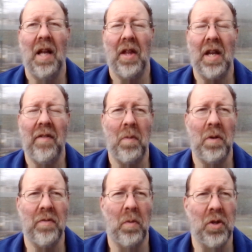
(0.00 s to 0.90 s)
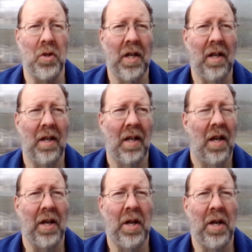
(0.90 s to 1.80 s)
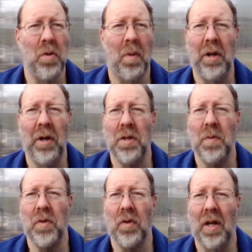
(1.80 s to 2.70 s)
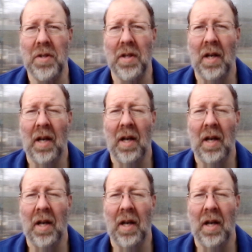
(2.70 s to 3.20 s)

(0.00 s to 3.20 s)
thank you very much for watching. Thank you to all my new subscribers.